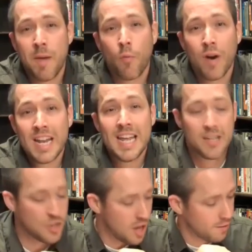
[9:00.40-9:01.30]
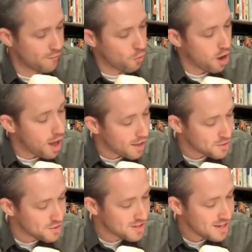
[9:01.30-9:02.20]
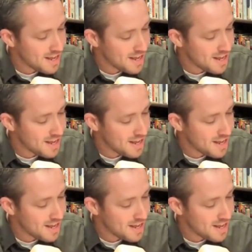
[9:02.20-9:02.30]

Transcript: about what he has done for us